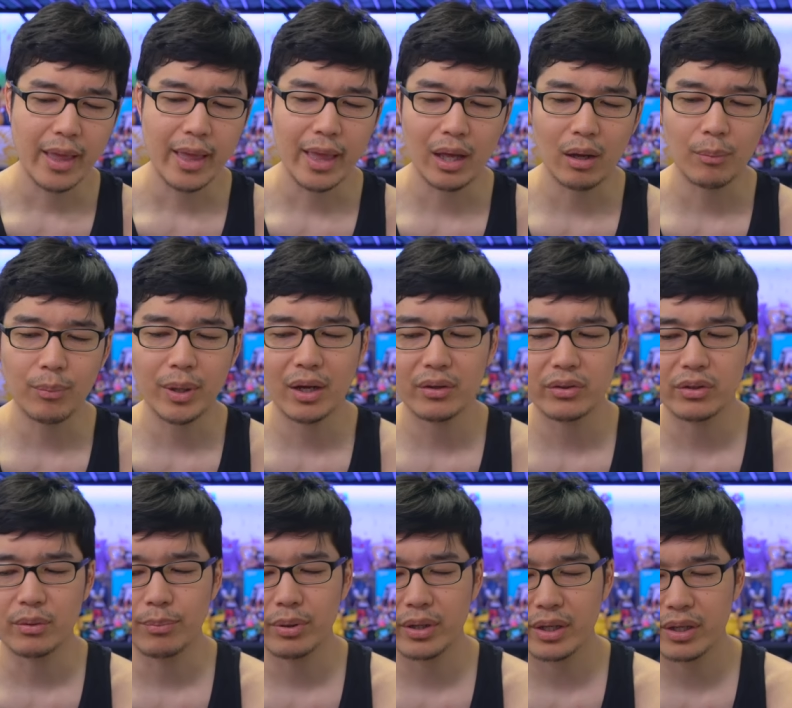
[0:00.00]
help out
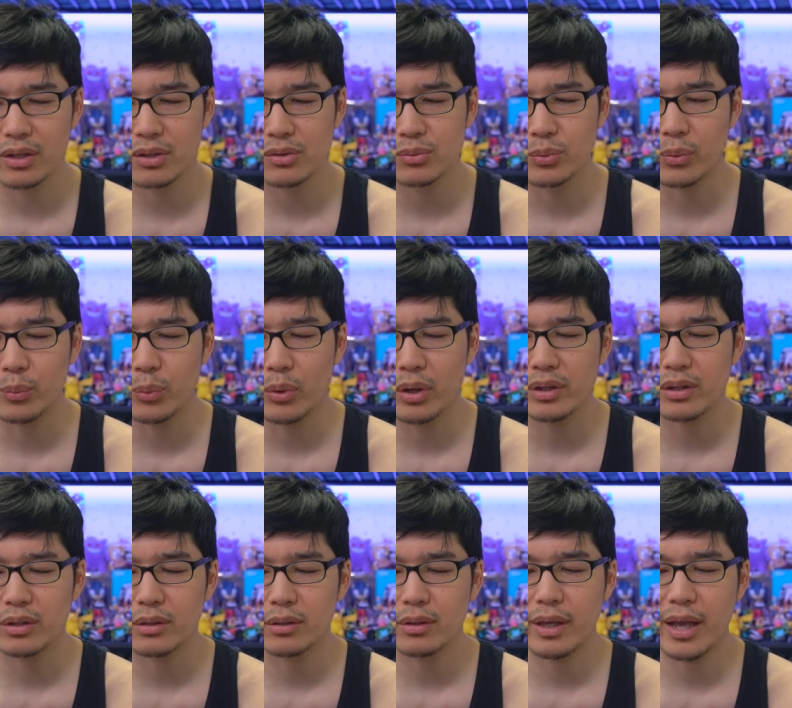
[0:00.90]
the players with what
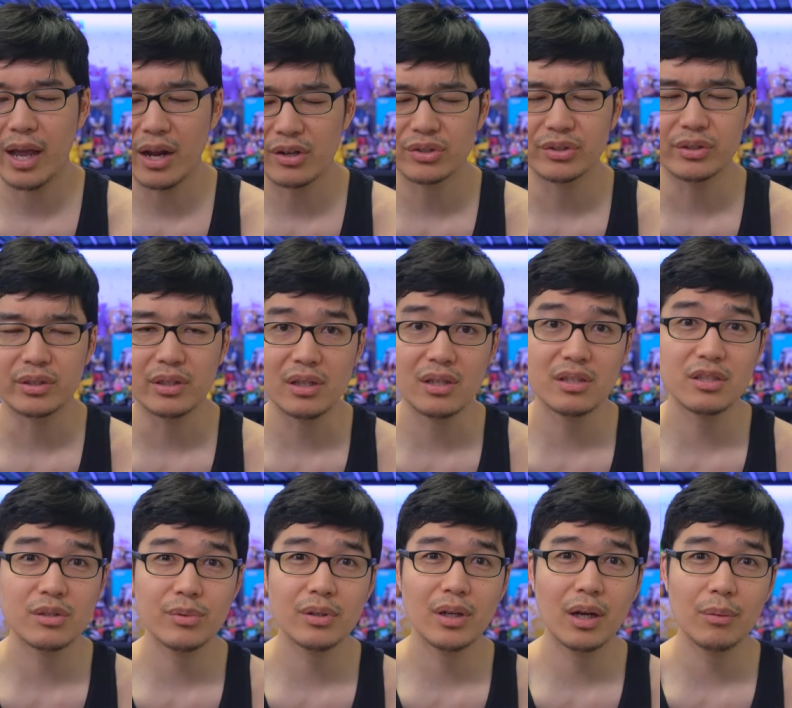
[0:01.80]
actually needs
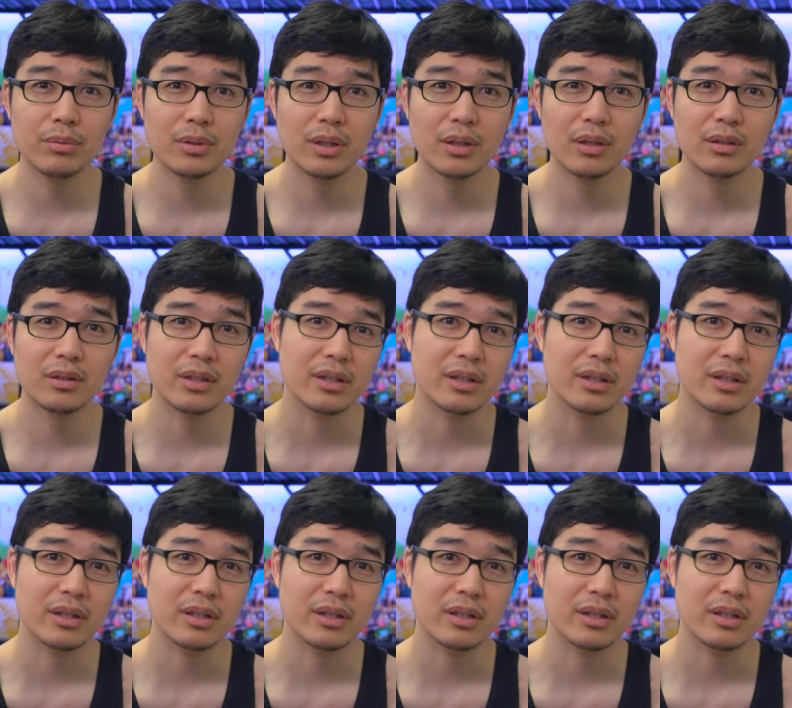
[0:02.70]
to be updated,